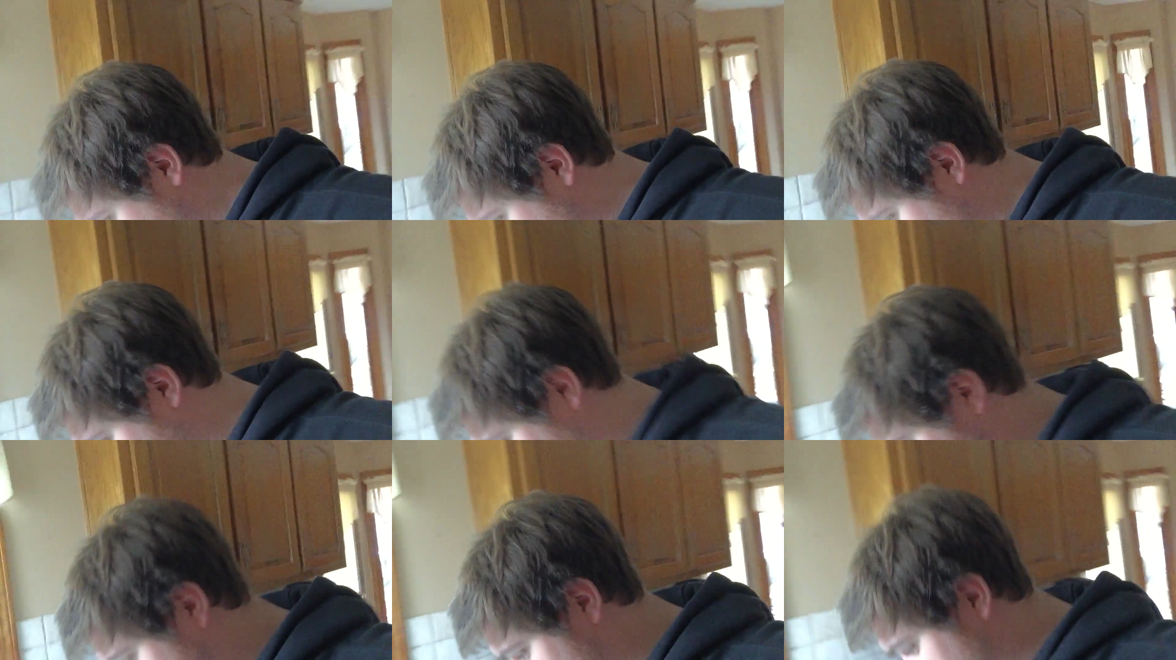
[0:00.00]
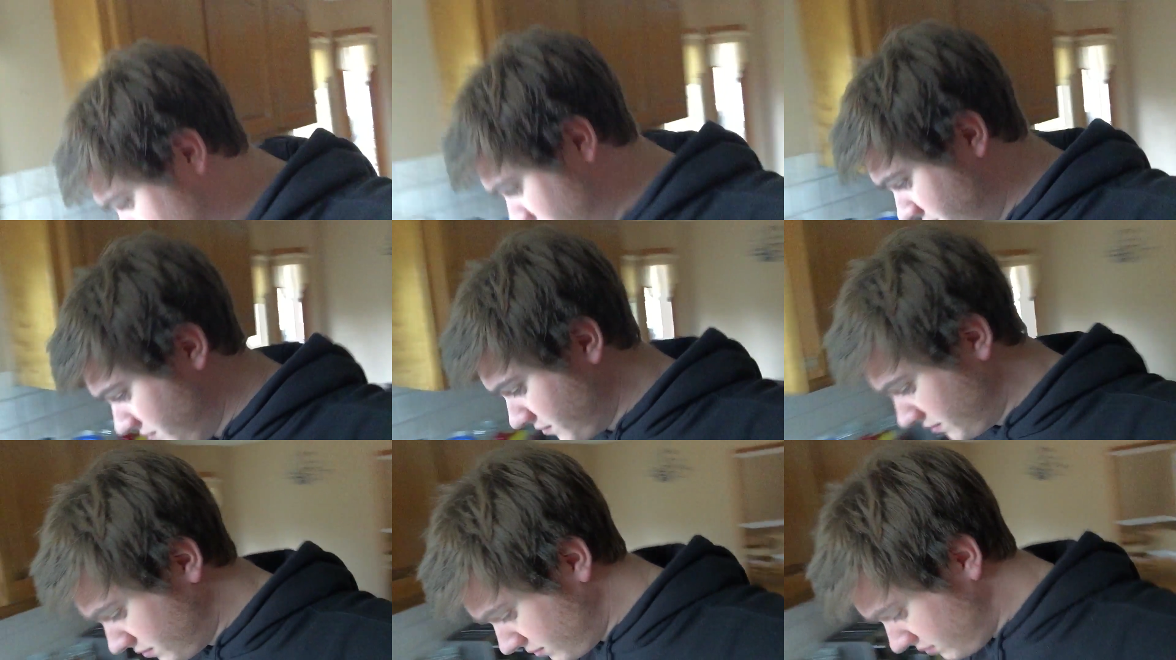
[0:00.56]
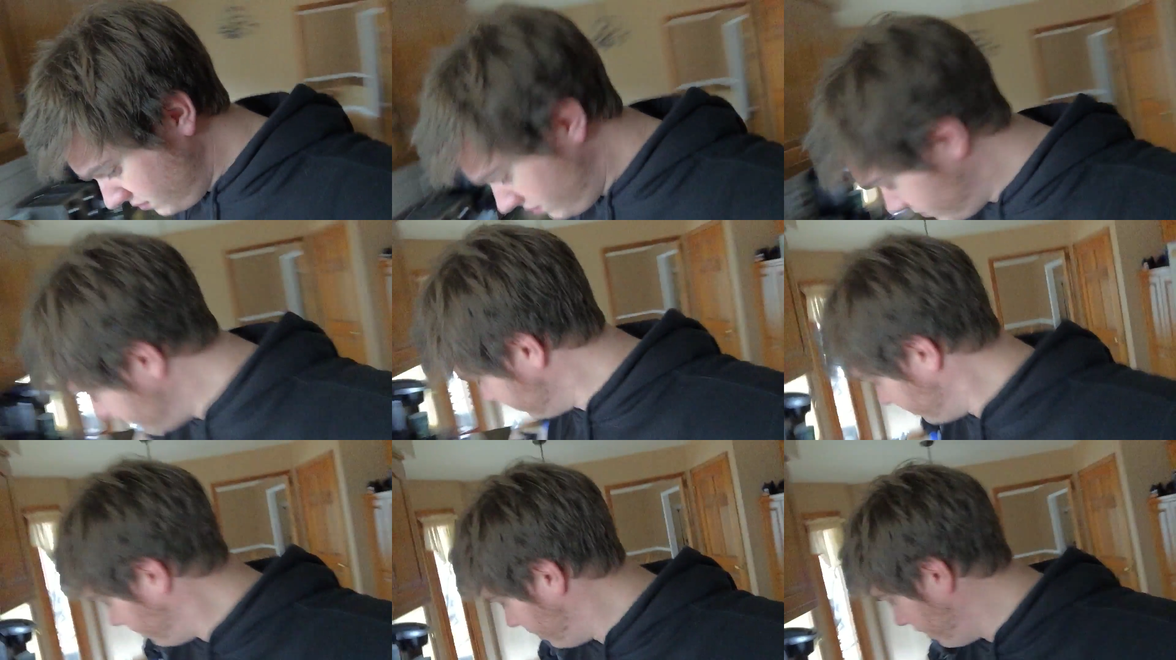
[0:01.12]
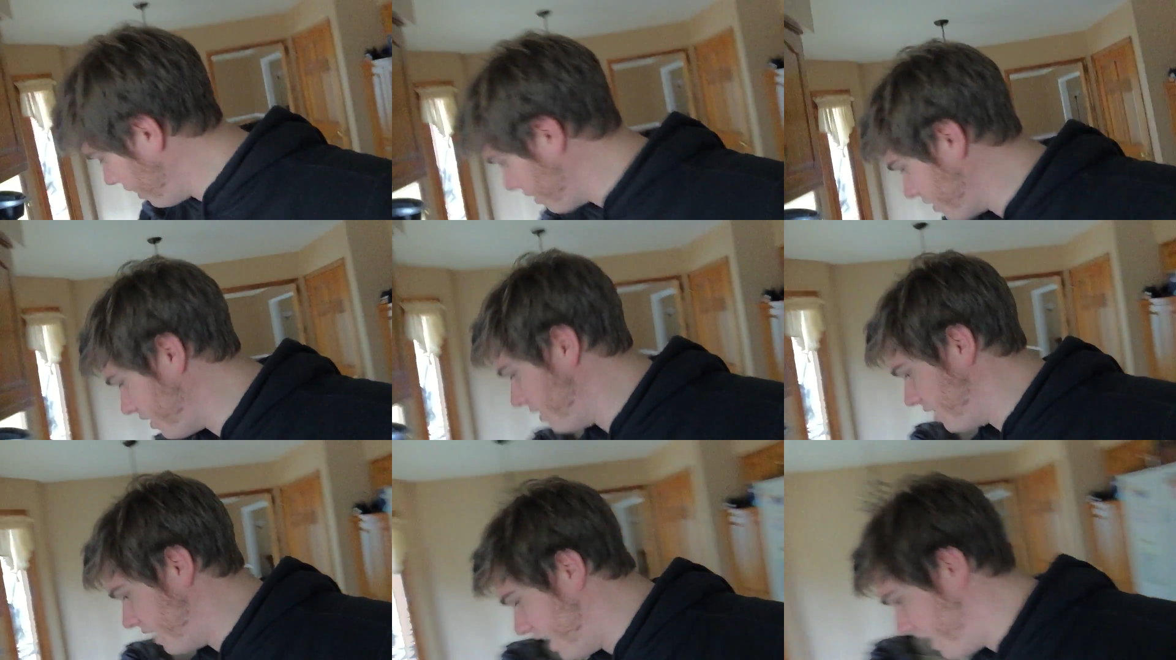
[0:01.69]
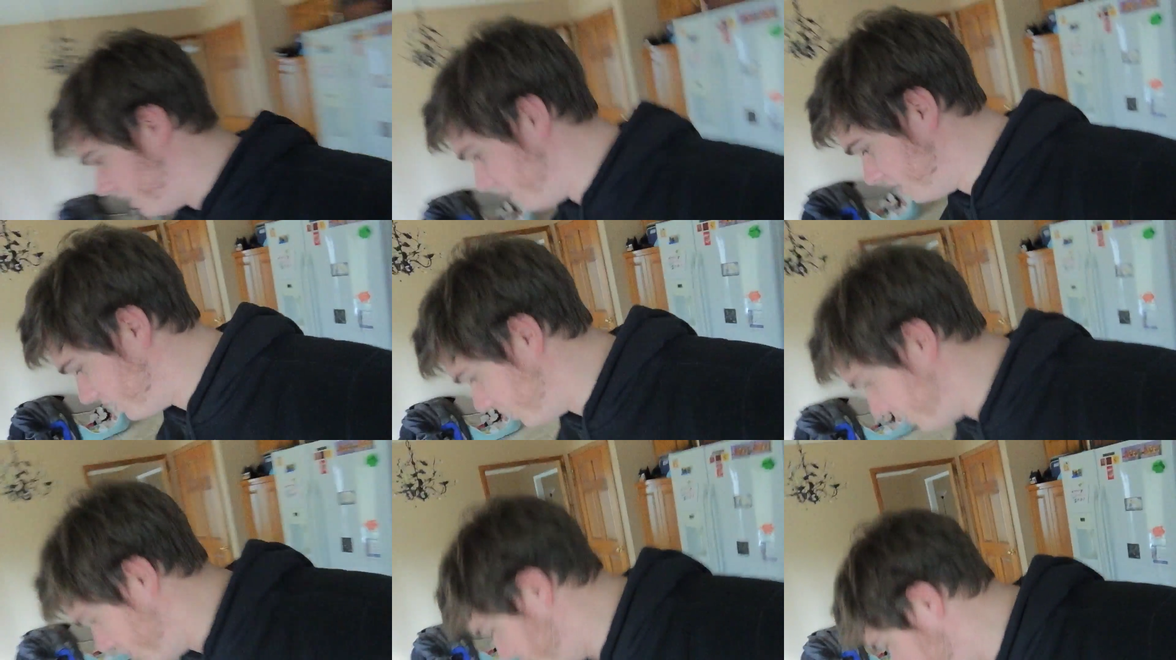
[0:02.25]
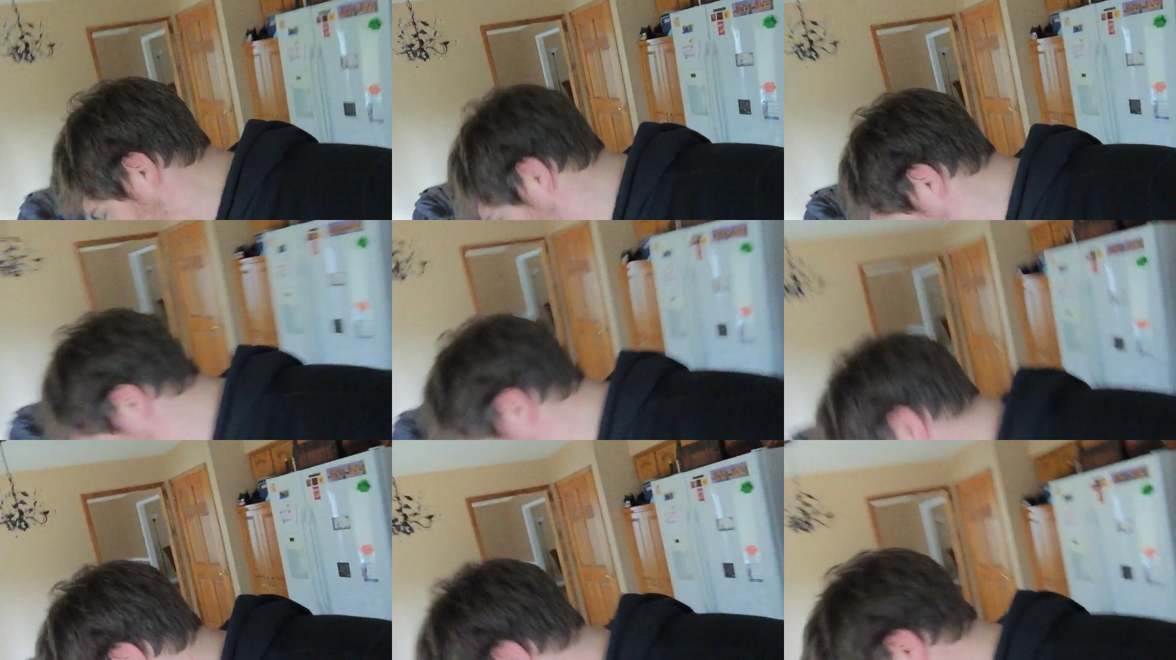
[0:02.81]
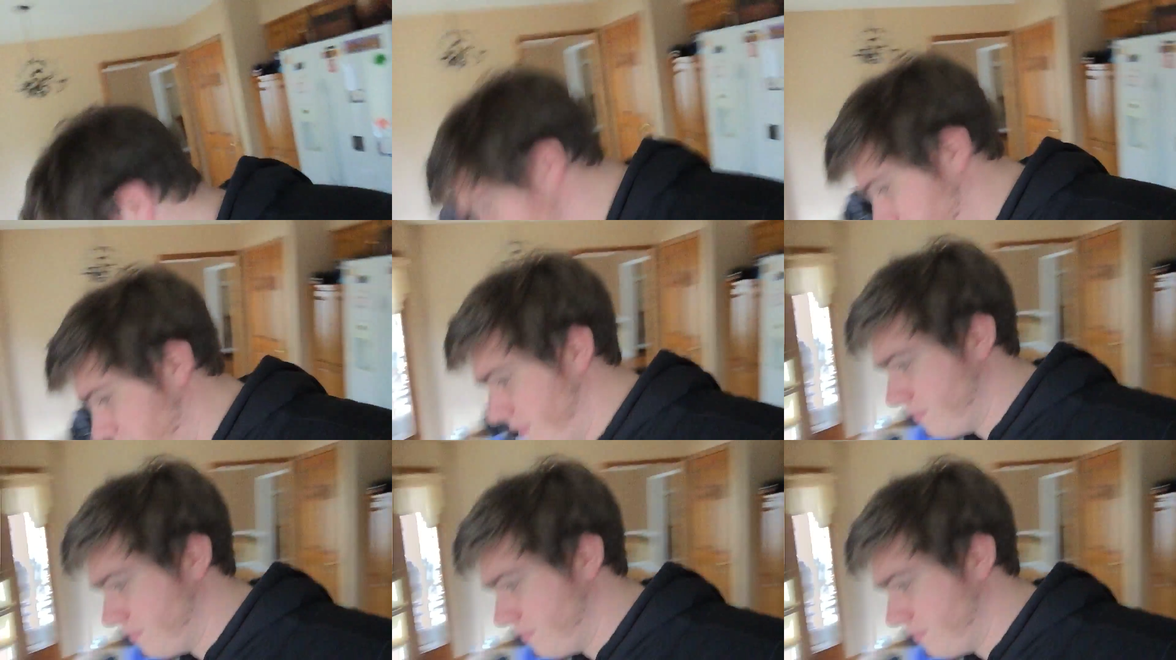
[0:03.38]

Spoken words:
(no speaker visible)